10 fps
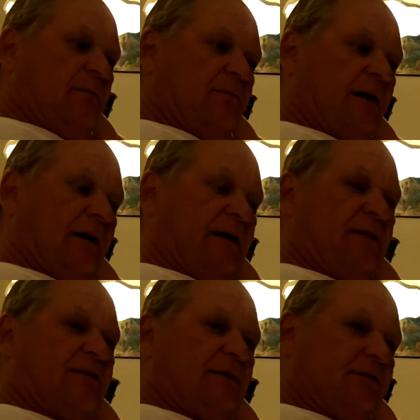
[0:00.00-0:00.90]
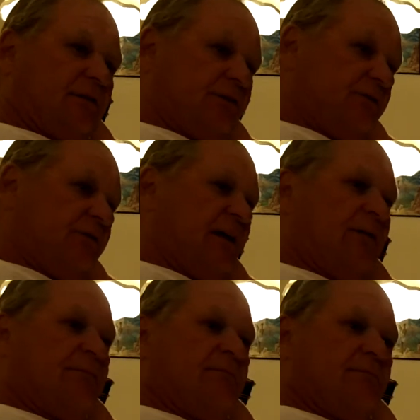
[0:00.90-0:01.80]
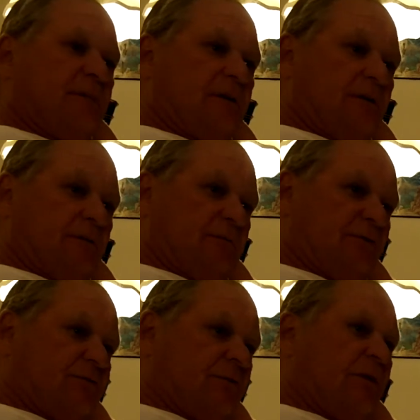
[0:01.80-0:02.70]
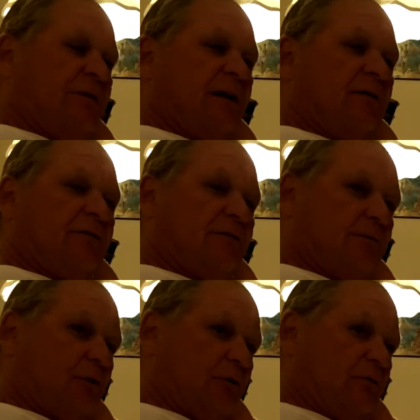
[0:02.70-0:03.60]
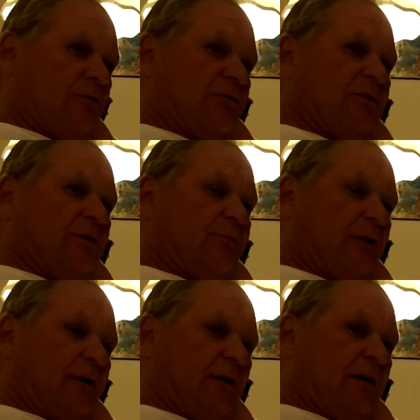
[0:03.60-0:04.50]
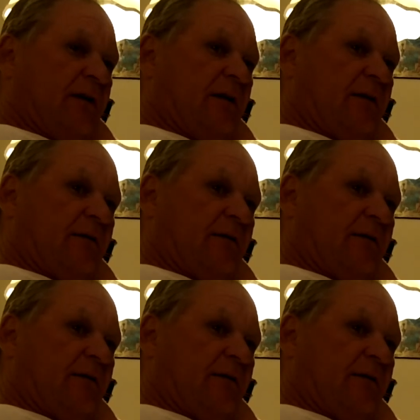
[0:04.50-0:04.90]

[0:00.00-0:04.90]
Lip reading: Bonnie, he said, can you take Mr. Lowe down to Baltimore to the brain clinic?